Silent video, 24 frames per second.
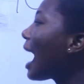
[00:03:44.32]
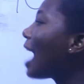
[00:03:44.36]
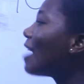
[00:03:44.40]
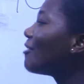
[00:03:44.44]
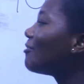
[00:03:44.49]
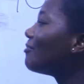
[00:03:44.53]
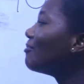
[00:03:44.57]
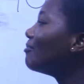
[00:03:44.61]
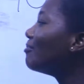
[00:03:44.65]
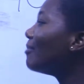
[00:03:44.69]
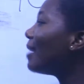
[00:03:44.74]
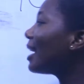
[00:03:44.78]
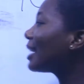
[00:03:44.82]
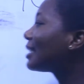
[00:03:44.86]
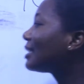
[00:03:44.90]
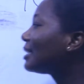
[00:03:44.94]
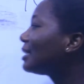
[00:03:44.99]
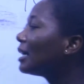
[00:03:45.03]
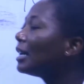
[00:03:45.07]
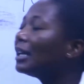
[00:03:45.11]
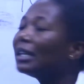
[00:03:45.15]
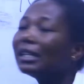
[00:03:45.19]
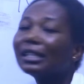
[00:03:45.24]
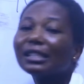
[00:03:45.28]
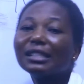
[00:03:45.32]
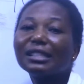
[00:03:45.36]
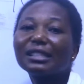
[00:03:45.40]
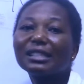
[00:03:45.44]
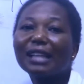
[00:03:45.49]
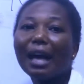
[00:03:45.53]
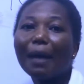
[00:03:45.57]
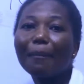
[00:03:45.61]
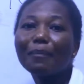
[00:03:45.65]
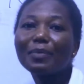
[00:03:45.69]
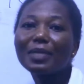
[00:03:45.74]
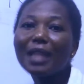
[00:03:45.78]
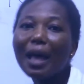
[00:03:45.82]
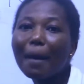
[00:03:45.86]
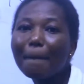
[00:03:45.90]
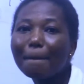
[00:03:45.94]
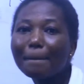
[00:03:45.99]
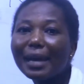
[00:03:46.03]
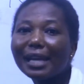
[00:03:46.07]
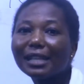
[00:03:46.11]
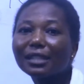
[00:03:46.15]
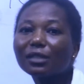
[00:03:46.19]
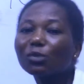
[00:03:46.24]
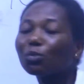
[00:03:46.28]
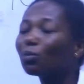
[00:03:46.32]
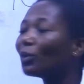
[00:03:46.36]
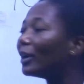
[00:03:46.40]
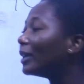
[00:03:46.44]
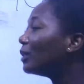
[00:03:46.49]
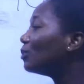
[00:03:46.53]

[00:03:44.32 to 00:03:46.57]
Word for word: I've mixed some numbers with